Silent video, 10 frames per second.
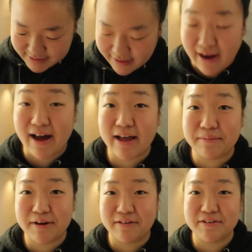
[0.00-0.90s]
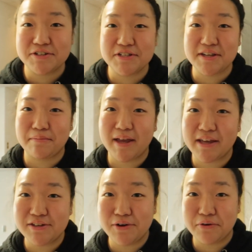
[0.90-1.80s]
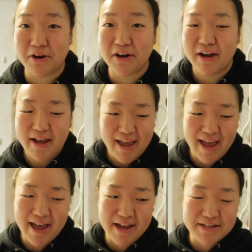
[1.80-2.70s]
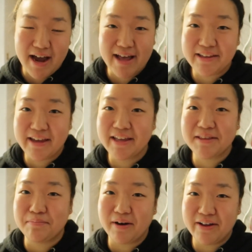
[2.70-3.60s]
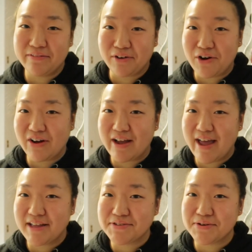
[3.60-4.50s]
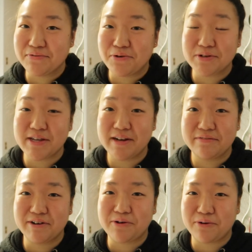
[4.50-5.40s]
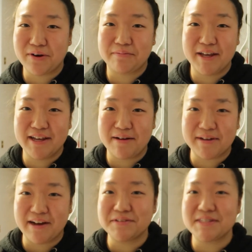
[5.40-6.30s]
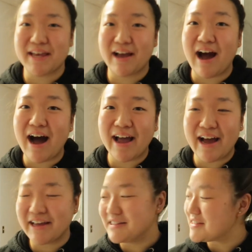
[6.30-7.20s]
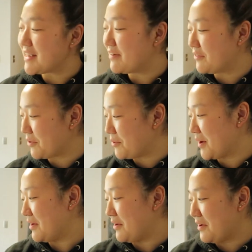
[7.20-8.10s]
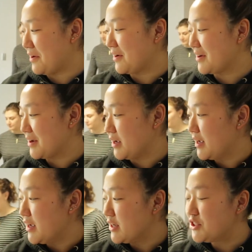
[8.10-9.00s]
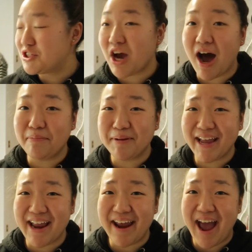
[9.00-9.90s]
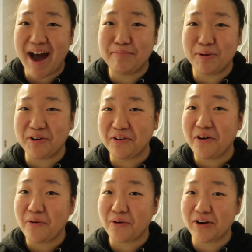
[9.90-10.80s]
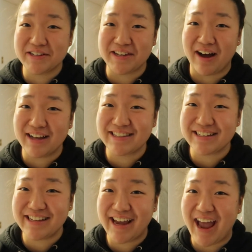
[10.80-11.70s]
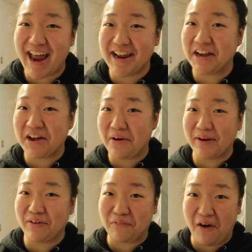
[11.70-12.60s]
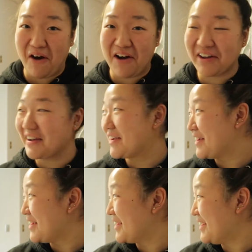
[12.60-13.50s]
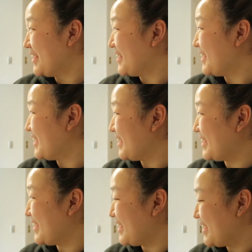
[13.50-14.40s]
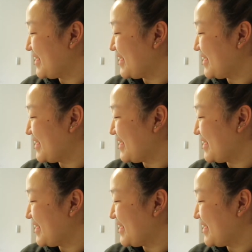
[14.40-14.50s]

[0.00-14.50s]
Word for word: say hi whatever she's like making yogurt and I like hit the button wrong and so of course I didn't record me coming out and saying hi I instead recorded her chopping an apple horizontally and it going wrong. I really thought it was gonna go well but